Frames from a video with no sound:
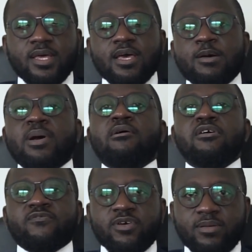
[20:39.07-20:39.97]

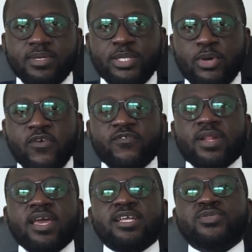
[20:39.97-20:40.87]
However, if
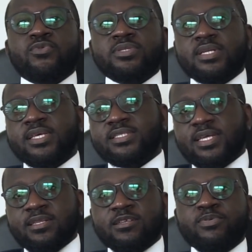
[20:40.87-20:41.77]
clients want an
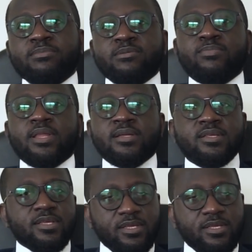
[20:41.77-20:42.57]
extended payment plan,